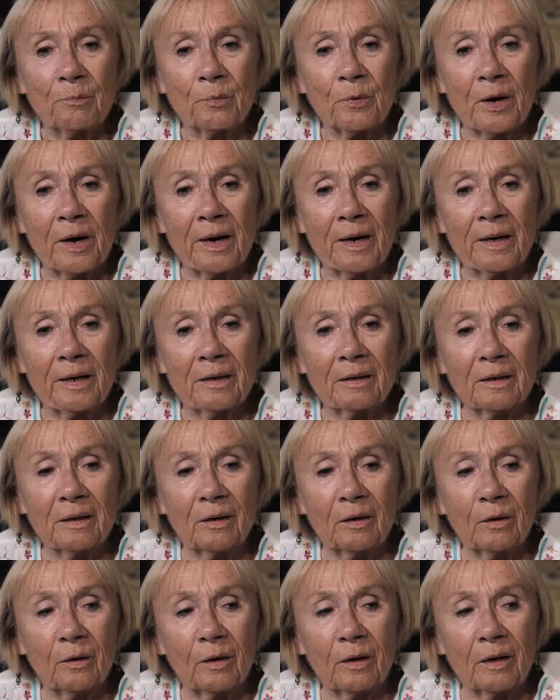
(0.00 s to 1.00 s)
Brian
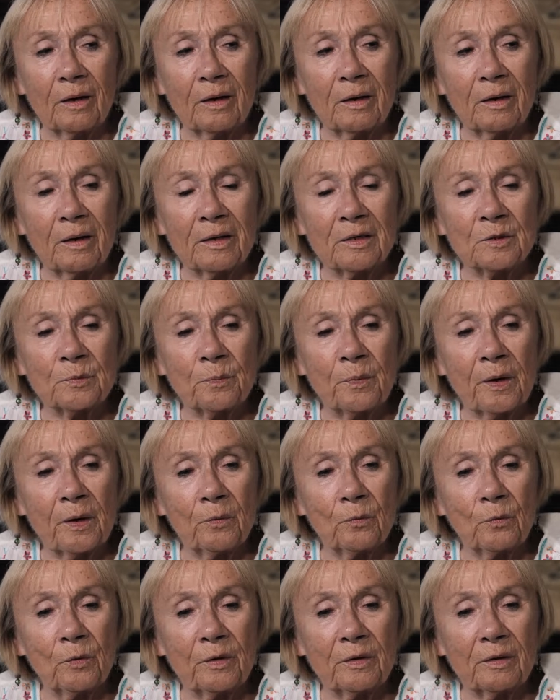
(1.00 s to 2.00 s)
has
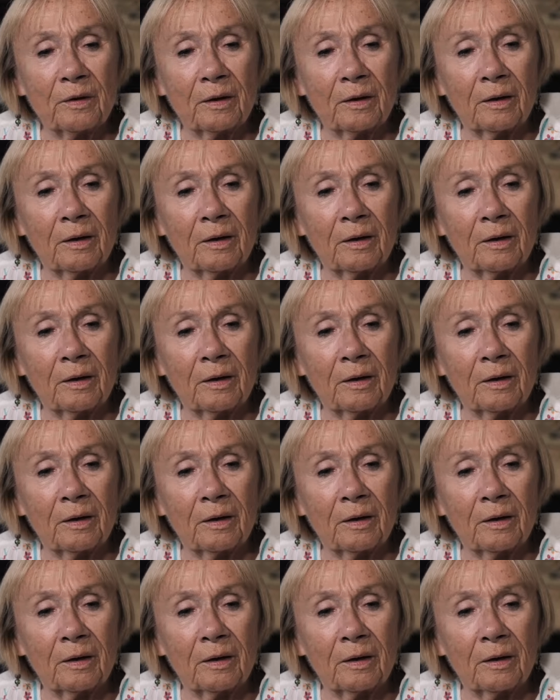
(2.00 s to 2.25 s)
been with